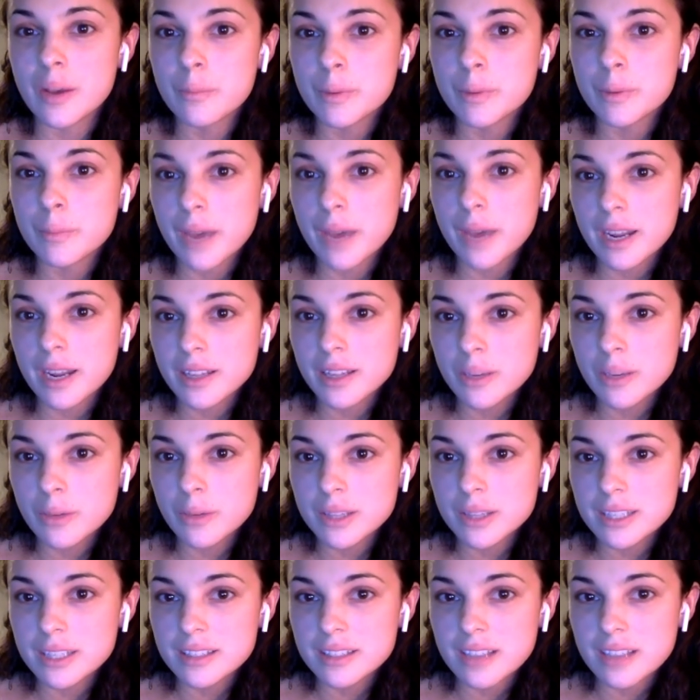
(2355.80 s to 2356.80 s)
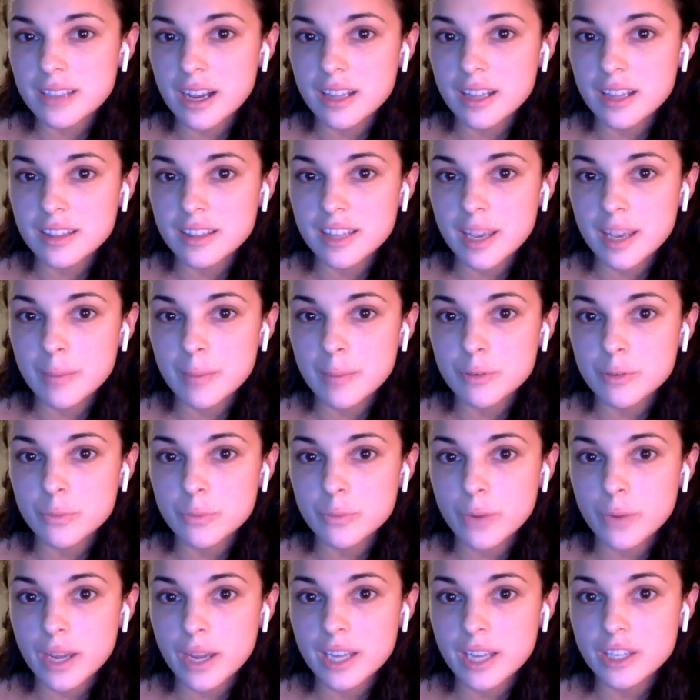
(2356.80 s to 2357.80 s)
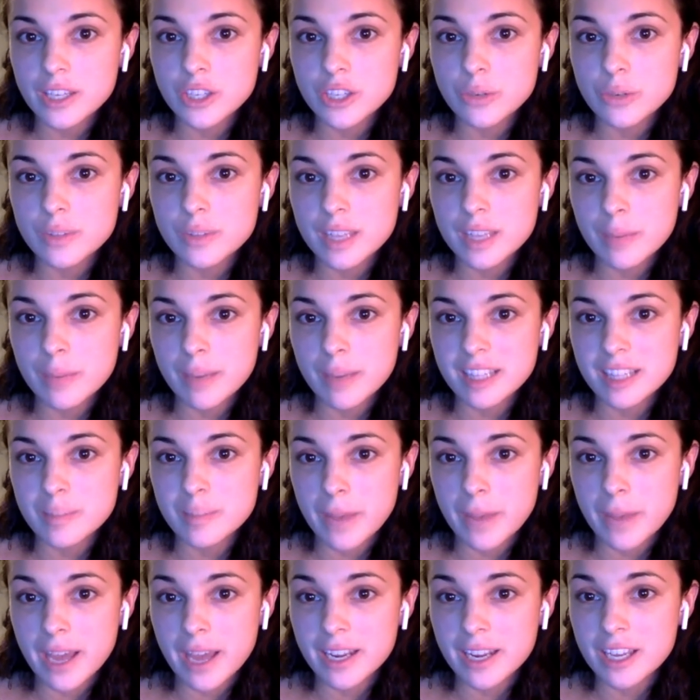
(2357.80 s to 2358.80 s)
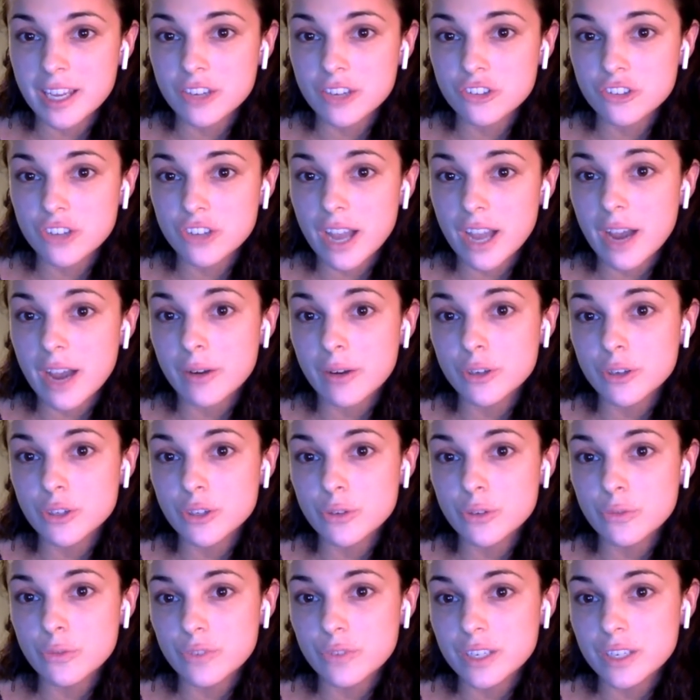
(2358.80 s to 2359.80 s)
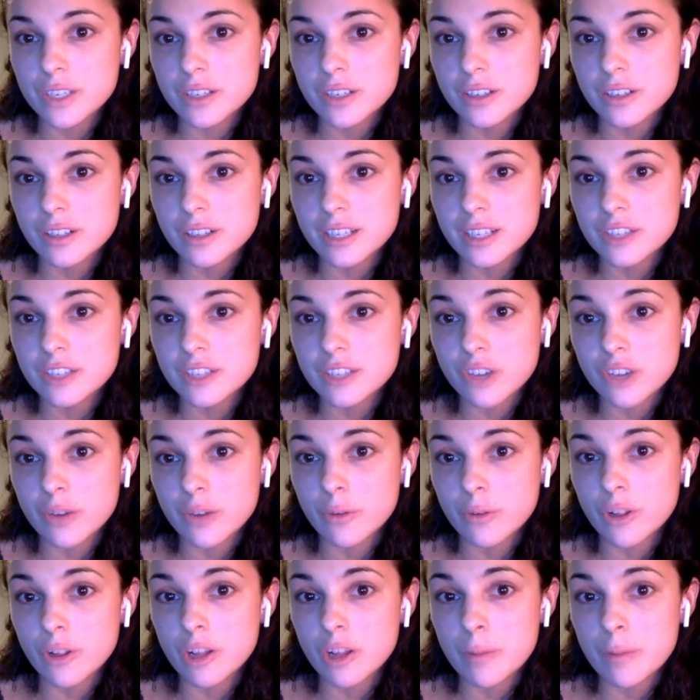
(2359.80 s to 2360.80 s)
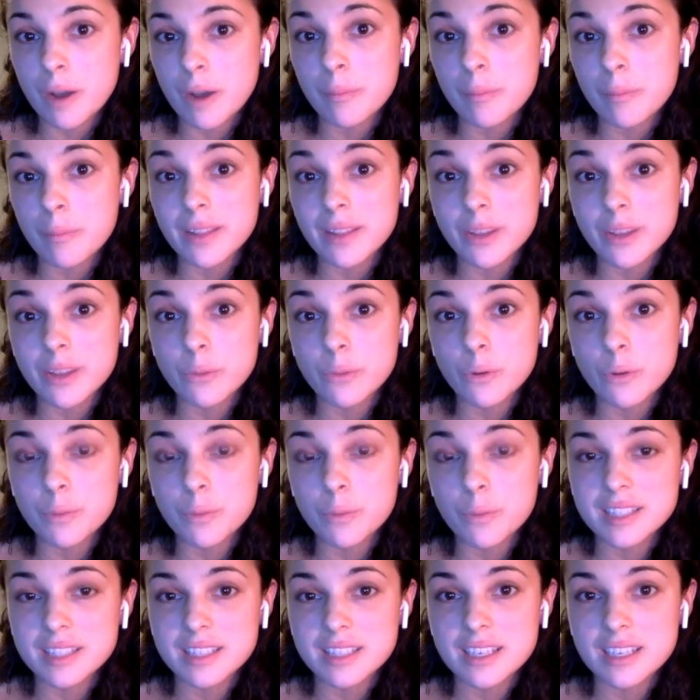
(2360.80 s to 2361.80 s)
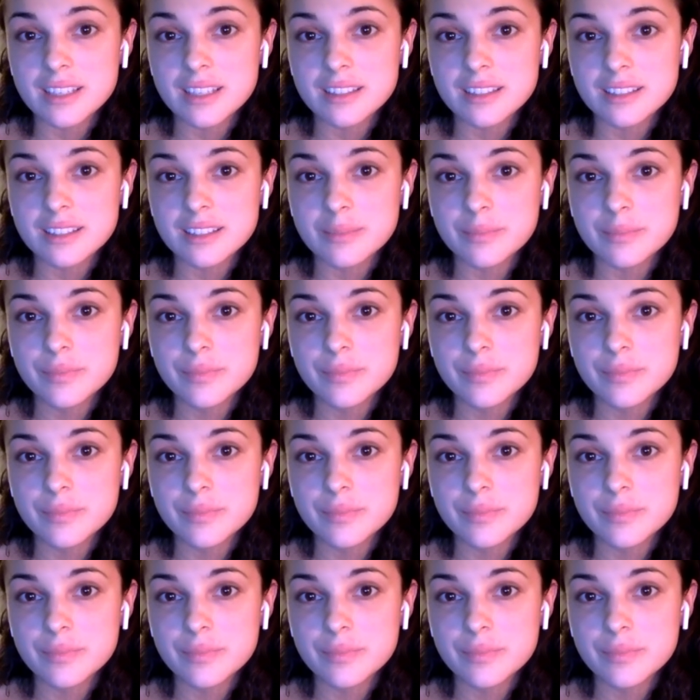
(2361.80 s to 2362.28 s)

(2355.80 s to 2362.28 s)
Been battling with this concept when using my Spanish. How do you feel in general about bilingual pieces?